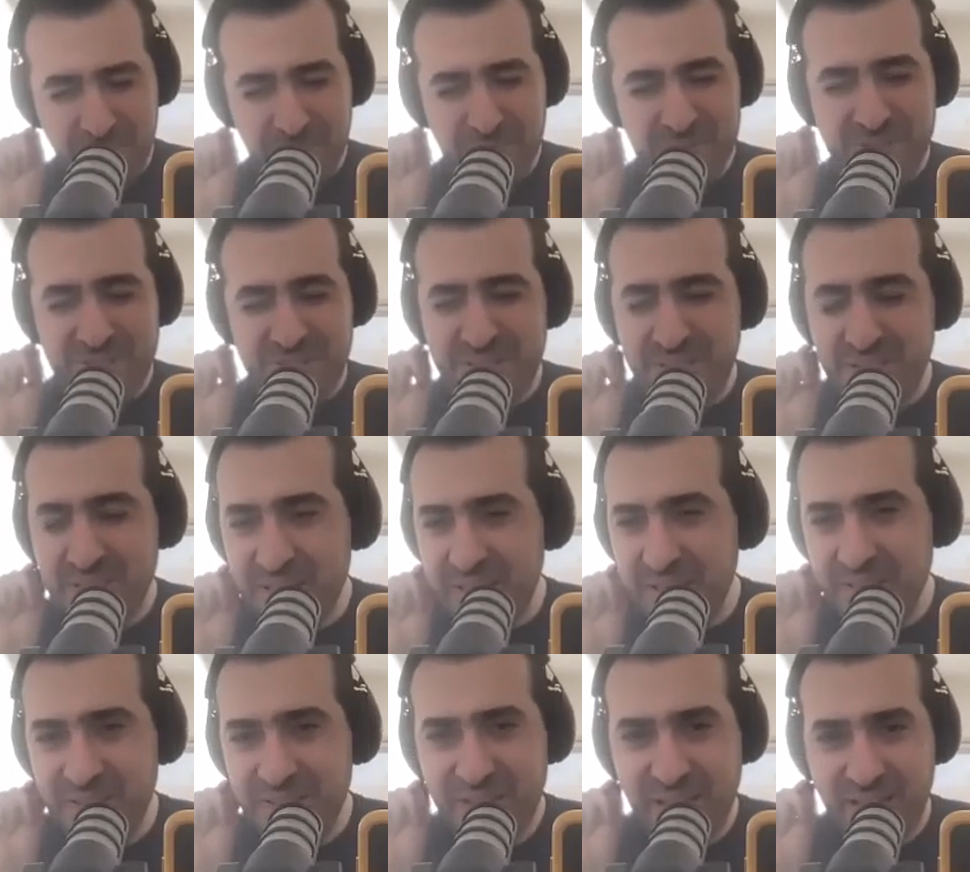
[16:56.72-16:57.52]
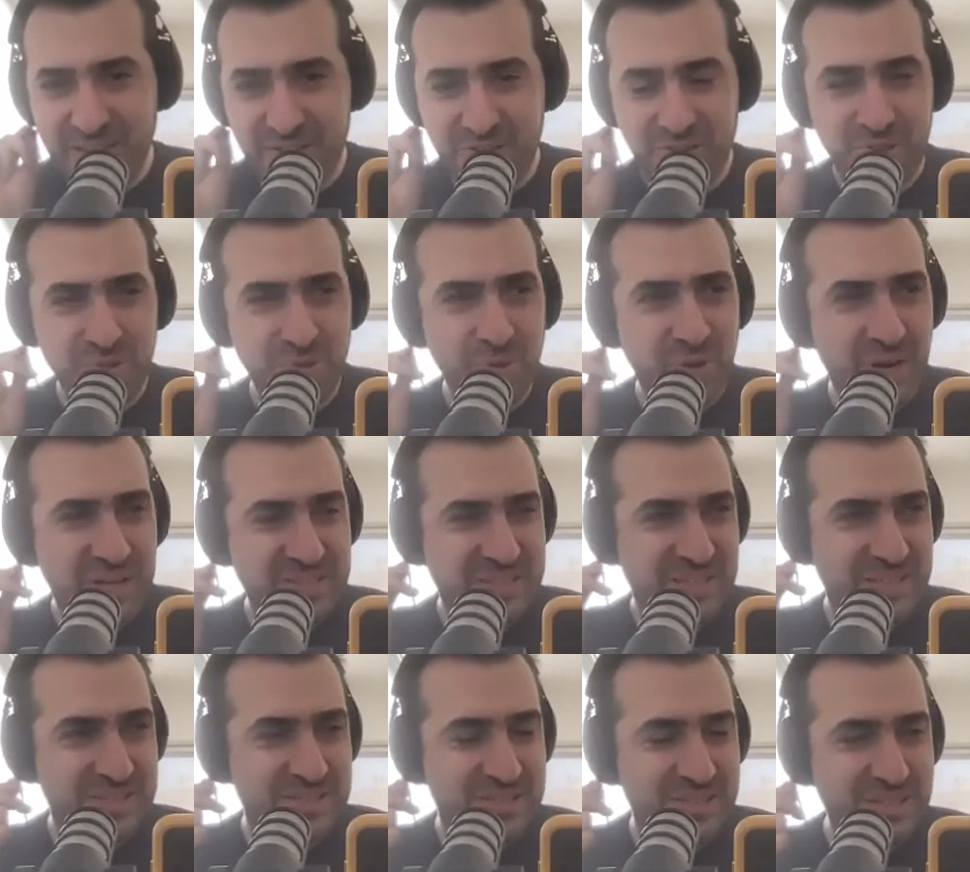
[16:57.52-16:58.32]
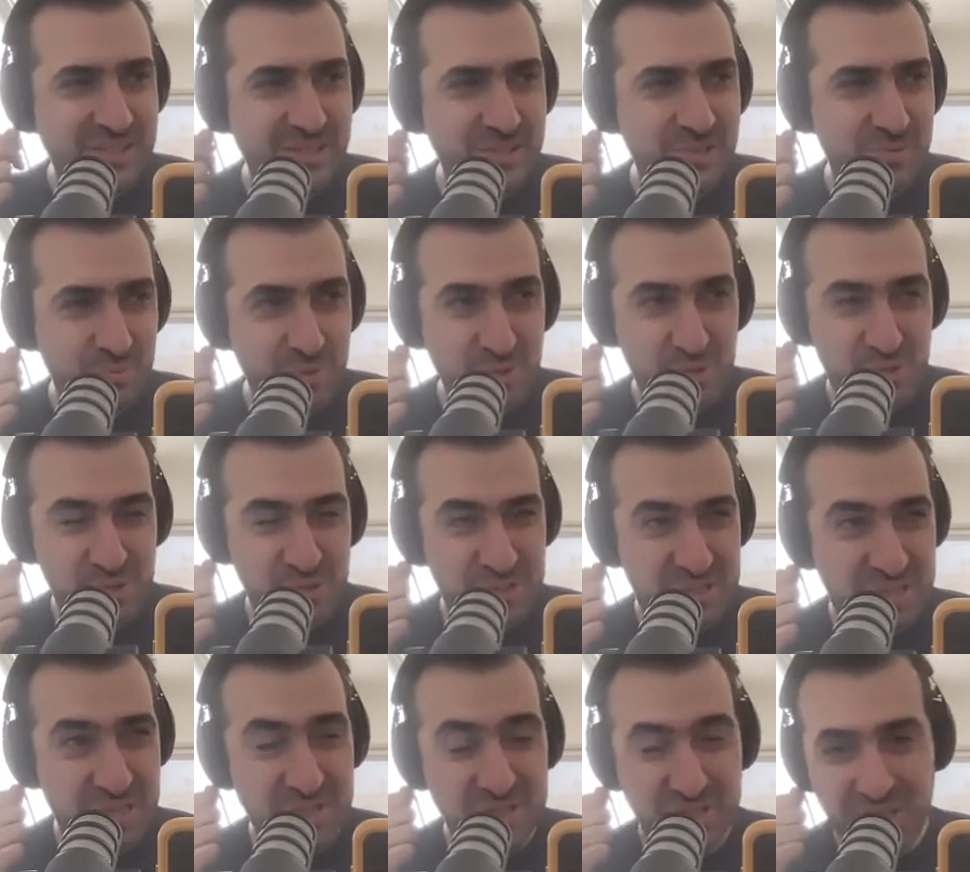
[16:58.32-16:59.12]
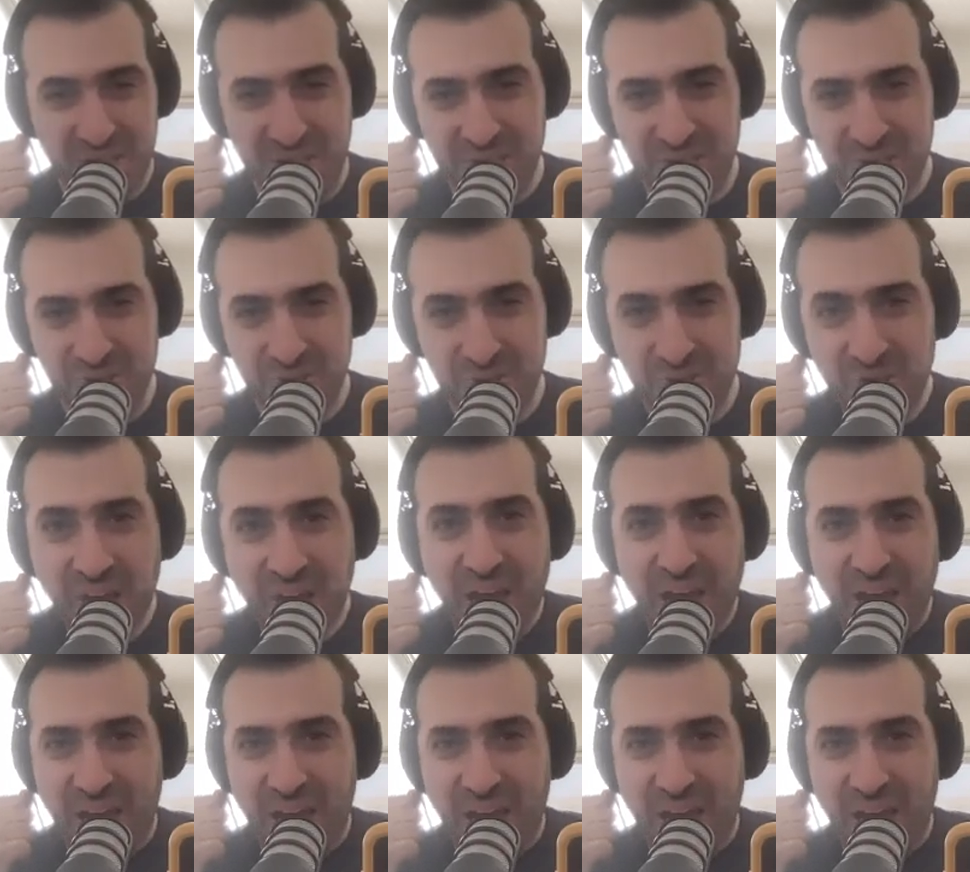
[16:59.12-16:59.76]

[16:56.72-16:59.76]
am seeing that you, as a musician genius,